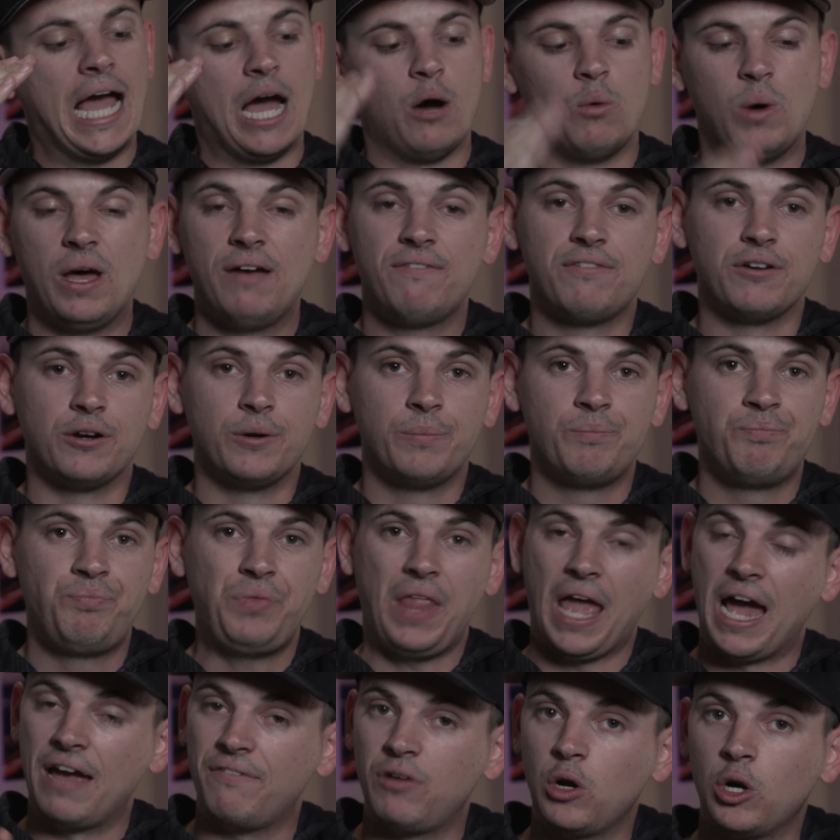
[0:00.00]
However,
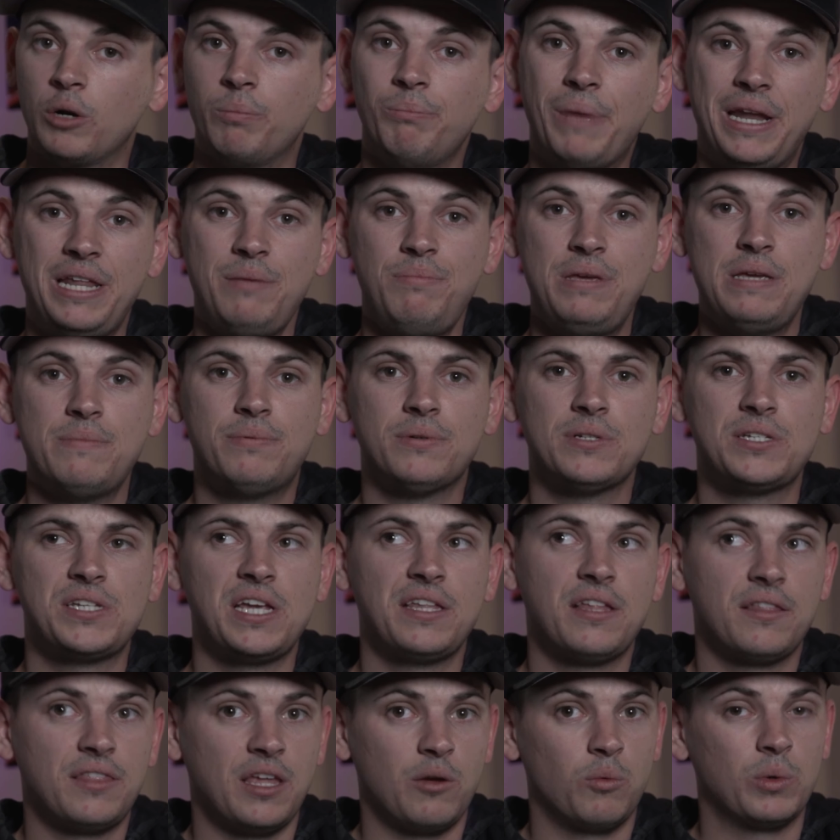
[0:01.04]
I've heard many people
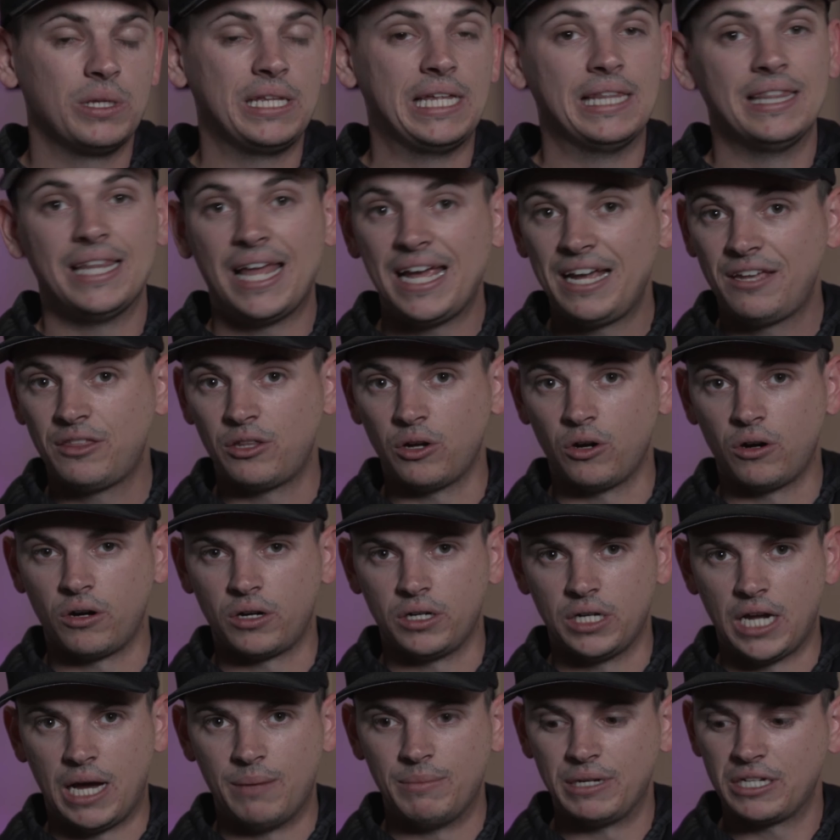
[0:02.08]
say that they really like the
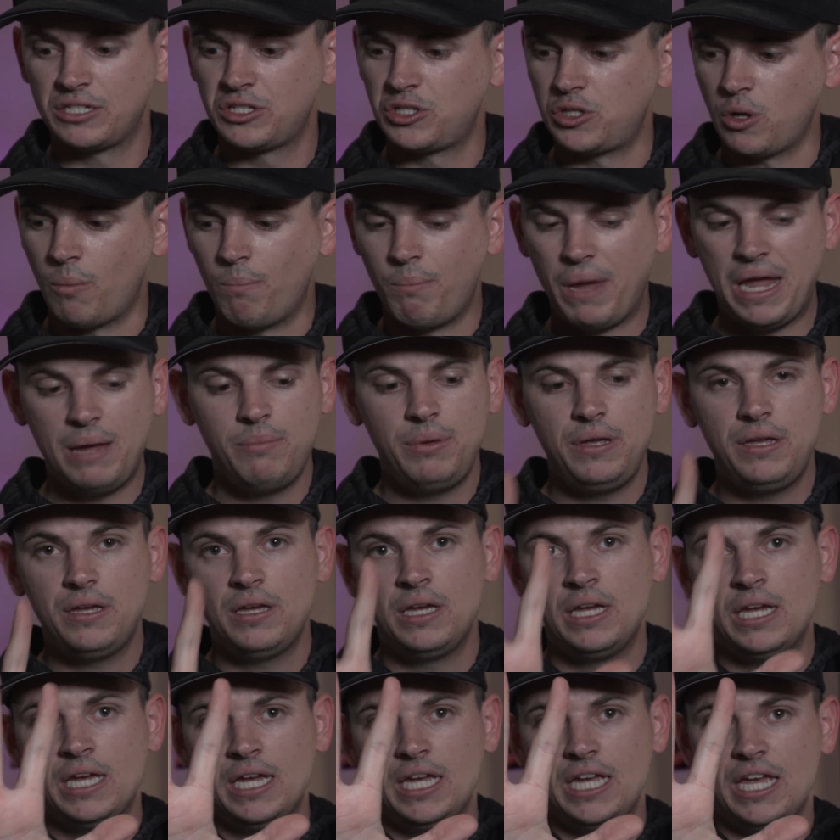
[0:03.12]
ergonomics, so
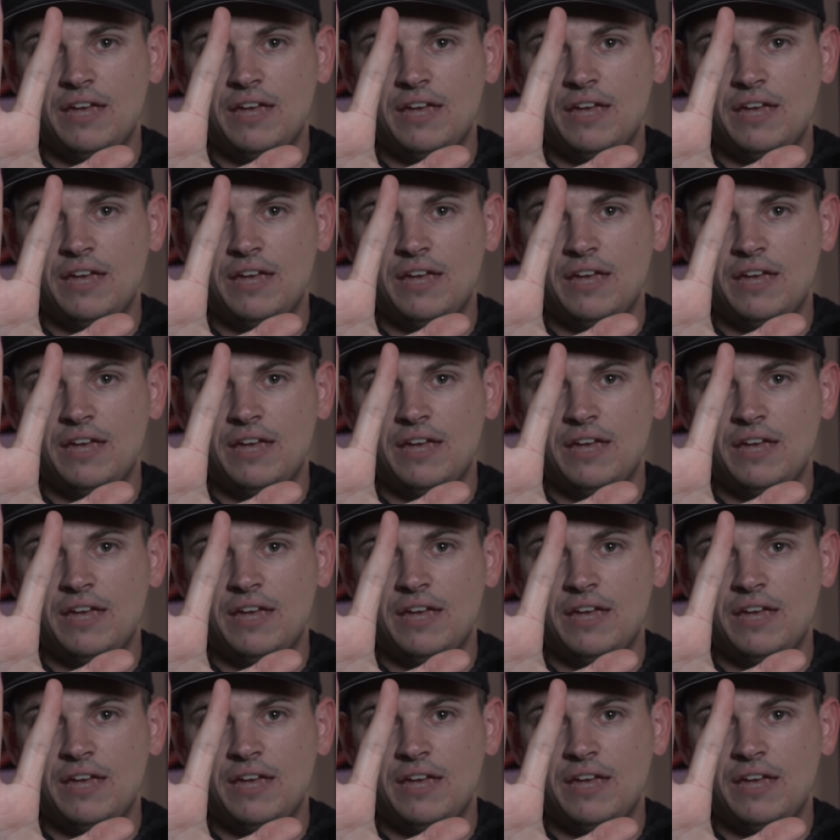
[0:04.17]
maybe